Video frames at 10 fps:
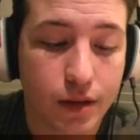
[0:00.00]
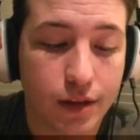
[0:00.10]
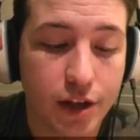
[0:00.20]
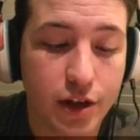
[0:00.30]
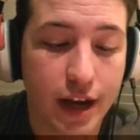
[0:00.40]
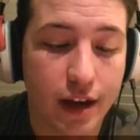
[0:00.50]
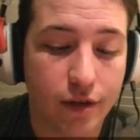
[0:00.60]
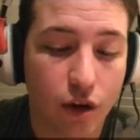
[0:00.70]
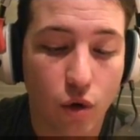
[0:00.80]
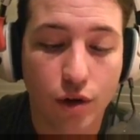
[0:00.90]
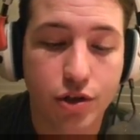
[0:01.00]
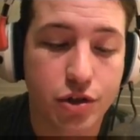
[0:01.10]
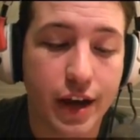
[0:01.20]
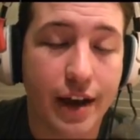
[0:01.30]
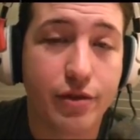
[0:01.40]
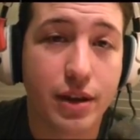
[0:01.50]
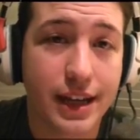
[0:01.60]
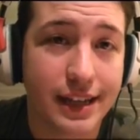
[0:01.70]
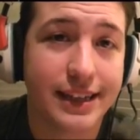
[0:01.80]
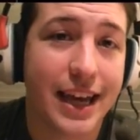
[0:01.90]
Then you have, of course, you have the
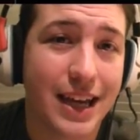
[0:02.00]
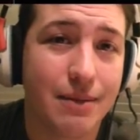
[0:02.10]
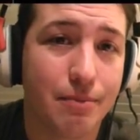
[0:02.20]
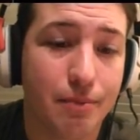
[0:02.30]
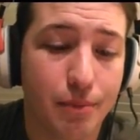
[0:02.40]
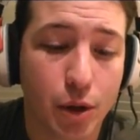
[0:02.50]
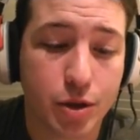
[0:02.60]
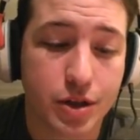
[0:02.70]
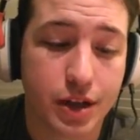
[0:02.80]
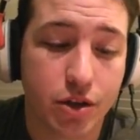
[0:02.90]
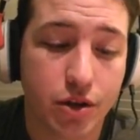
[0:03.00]
in-game purchasing.